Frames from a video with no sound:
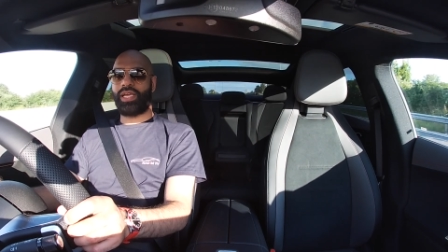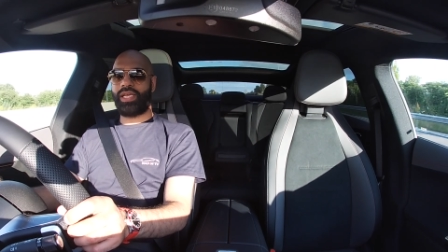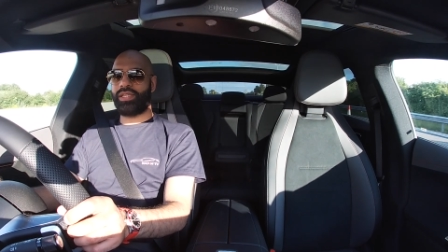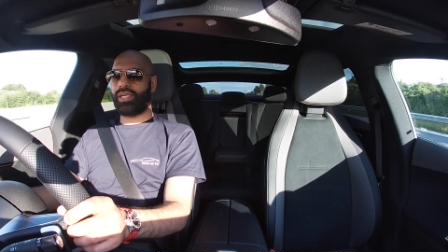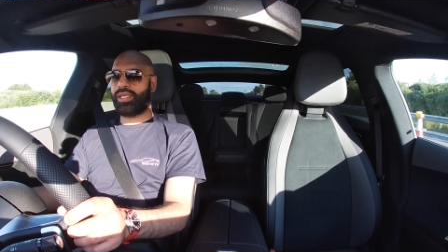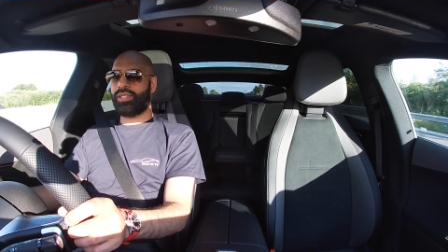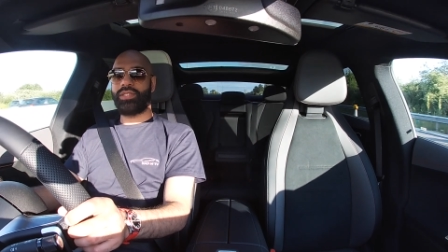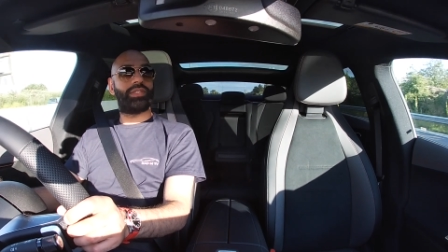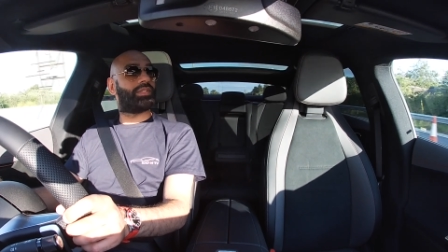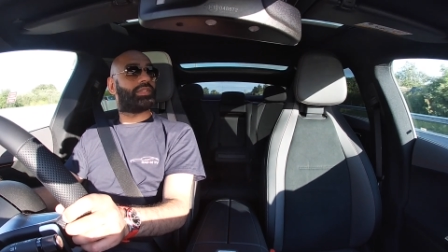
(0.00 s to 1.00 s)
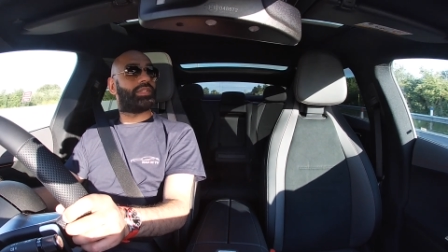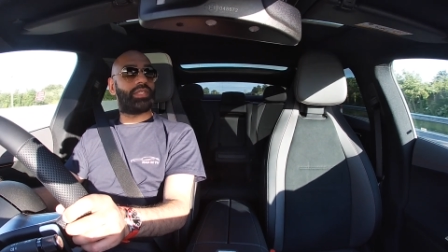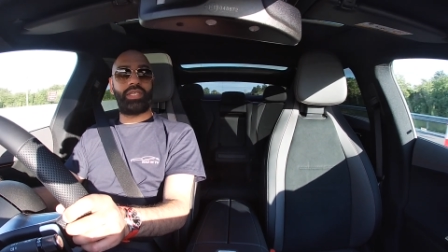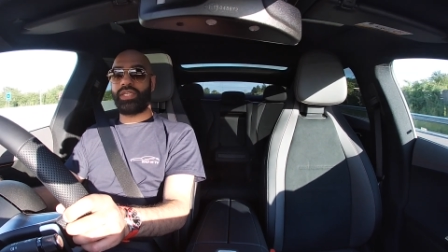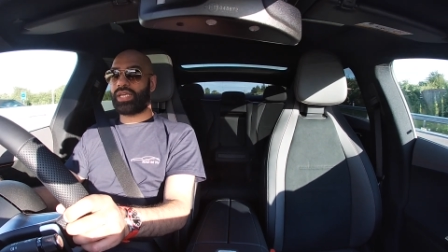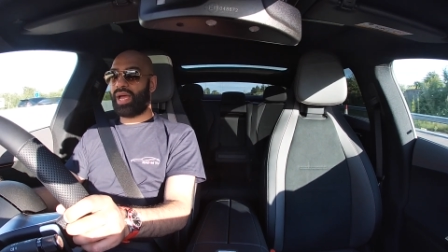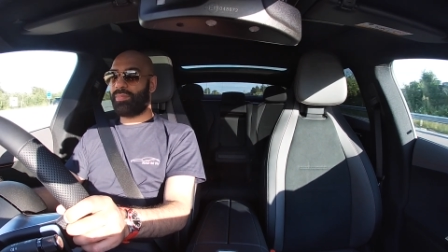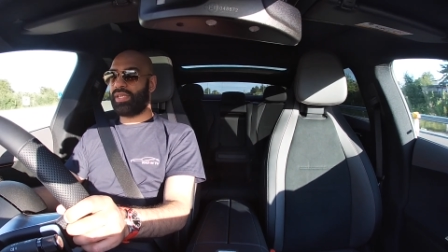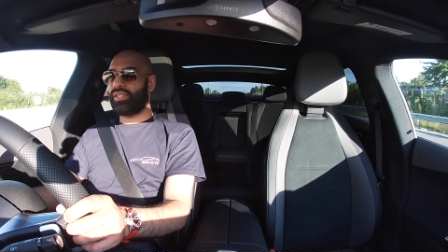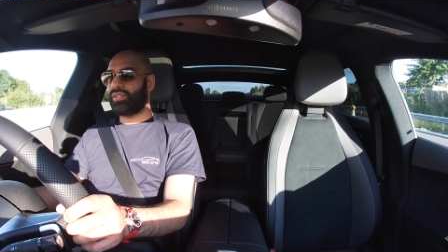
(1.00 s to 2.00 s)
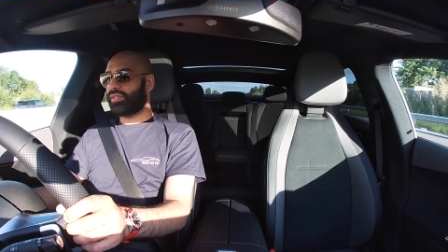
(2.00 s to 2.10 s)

in the cabin.